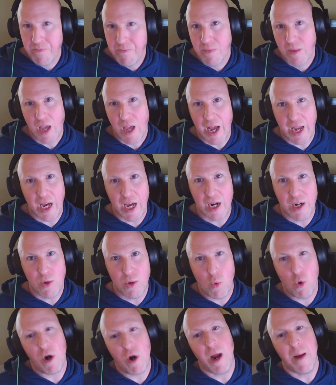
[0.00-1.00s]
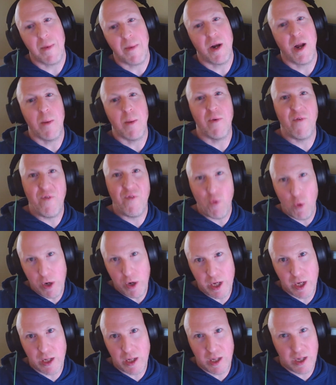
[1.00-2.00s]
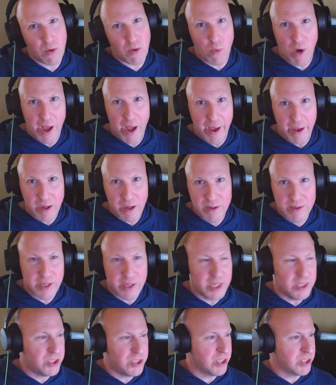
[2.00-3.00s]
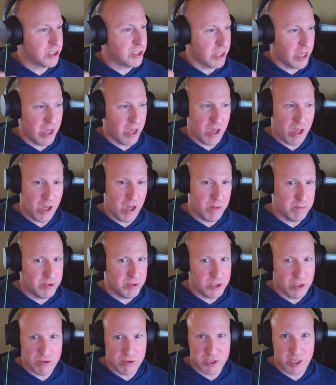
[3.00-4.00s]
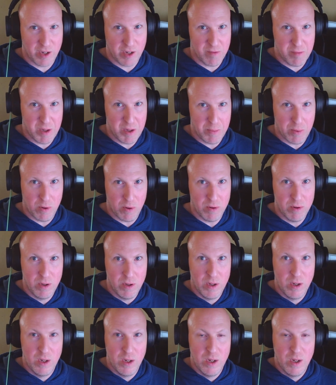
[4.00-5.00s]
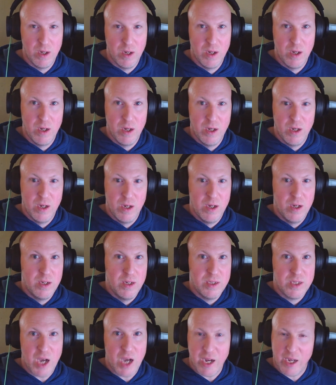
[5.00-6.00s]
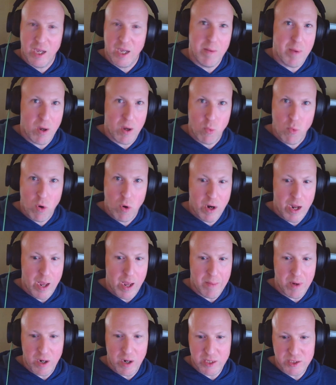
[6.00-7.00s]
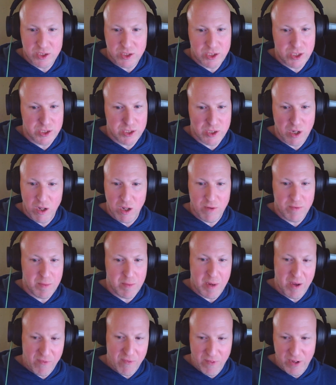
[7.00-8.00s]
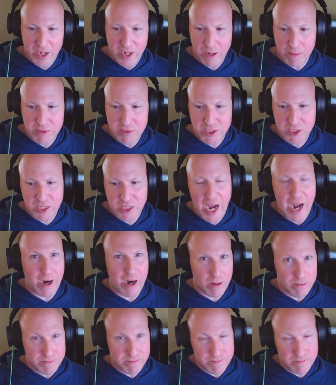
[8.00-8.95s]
I got into Warhammer. Now, before you click away and just say, I'm so sick of people talking about Warhammer, it's just all over my feed, I'm just tired.